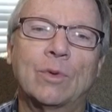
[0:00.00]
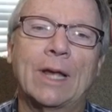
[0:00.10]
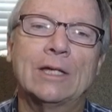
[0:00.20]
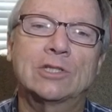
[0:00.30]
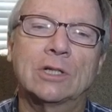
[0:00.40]
both
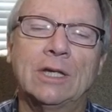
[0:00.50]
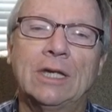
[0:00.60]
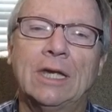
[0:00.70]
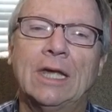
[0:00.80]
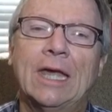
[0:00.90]

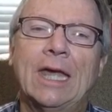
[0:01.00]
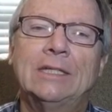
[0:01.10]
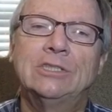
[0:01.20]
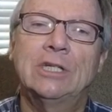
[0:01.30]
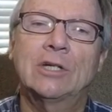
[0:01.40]
relationally
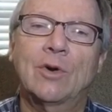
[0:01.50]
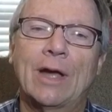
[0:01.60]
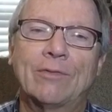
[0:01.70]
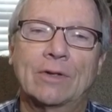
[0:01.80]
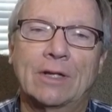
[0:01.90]
and
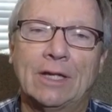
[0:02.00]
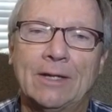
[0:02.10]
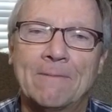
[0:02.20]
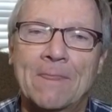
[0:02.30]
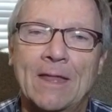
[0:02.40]

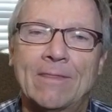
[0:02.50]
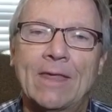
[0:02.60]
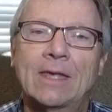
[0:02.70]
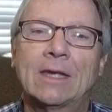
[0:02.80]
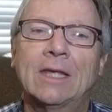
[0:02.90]
geographically,
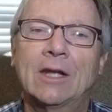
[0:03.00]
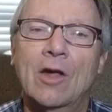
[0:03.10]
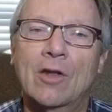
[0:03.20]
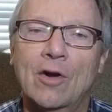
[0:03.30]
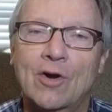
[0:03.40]
they can
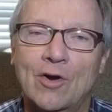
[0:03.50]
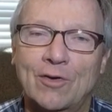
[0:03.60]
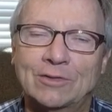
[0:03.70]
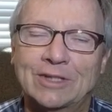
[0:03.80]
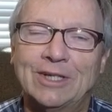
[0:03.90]
get on our
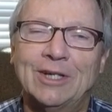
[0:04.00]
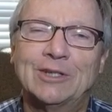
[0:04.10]
nerves.